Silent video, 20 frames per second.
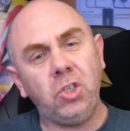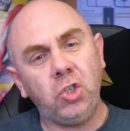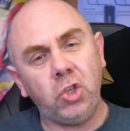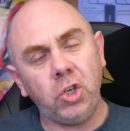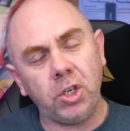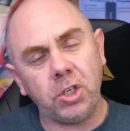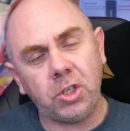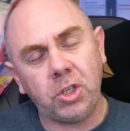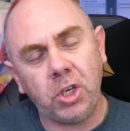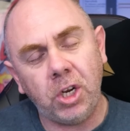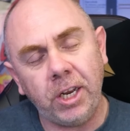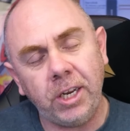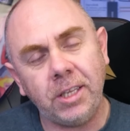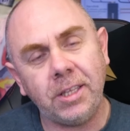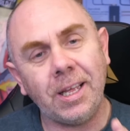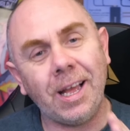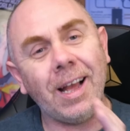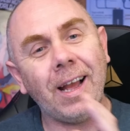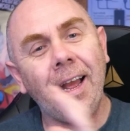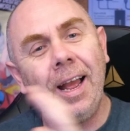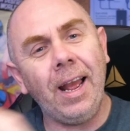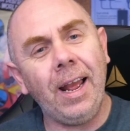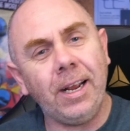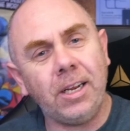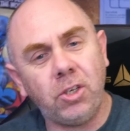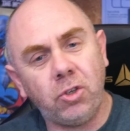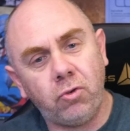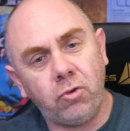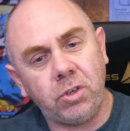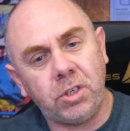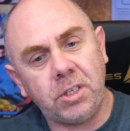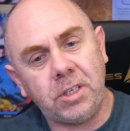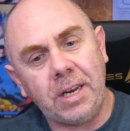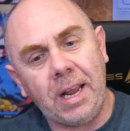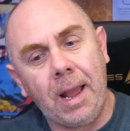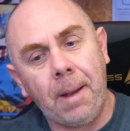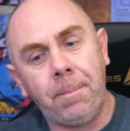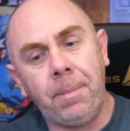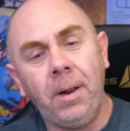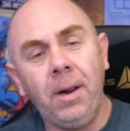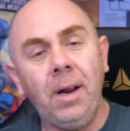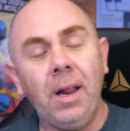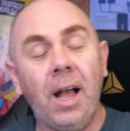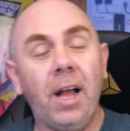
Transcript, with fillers: just take that extra step